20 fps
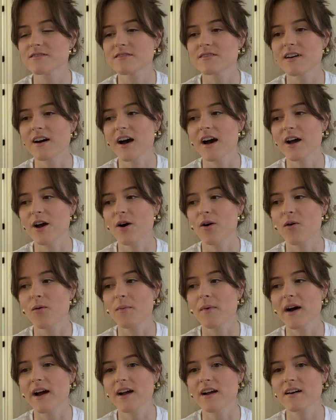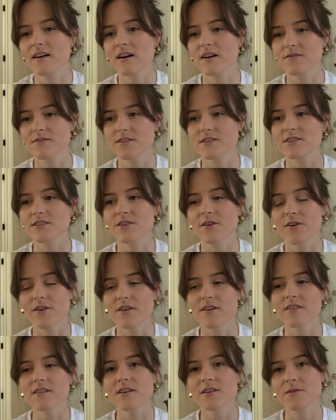I hope I covered all
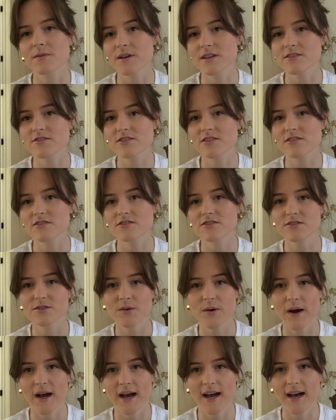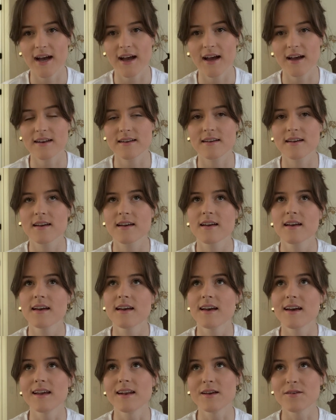the questions you had.
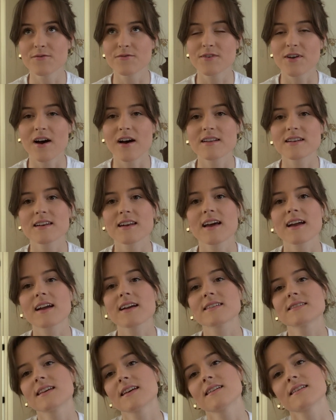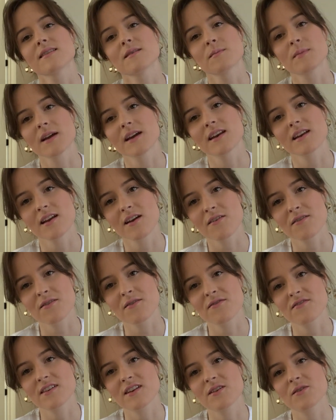And if not, like I said in the beginning of the
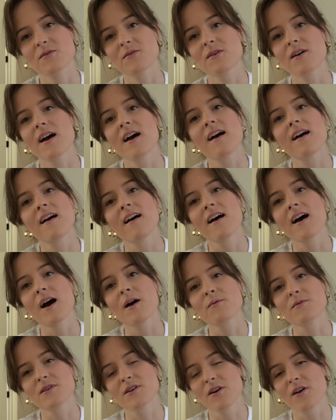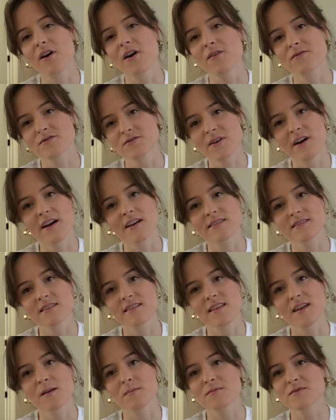video, I would love to answer
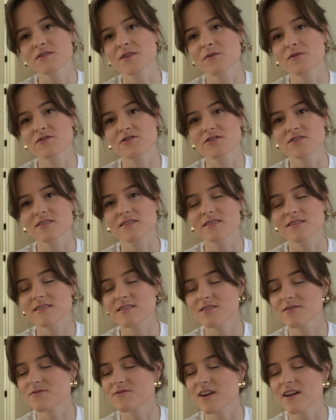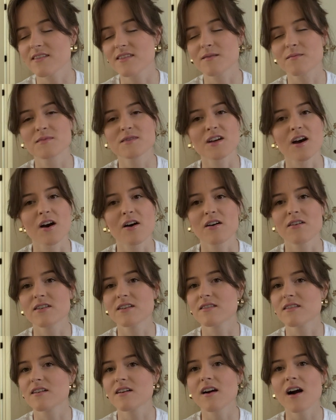them, so just write them down in
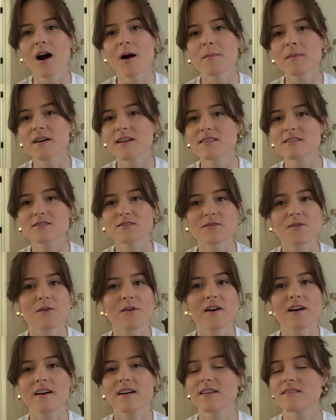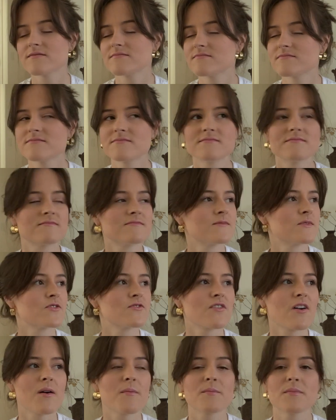the comments or
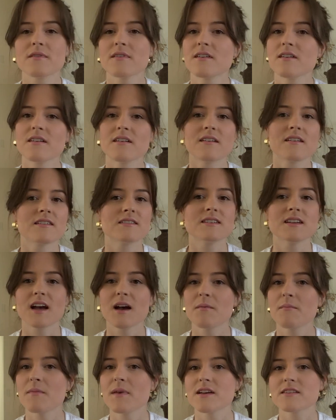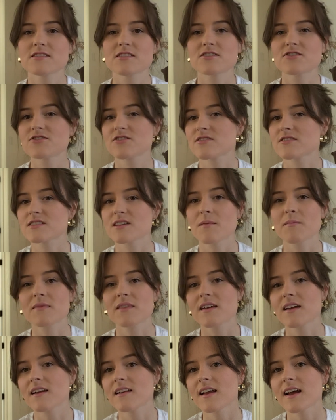drop a DM message or
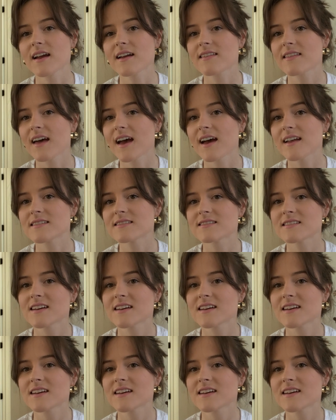something like that.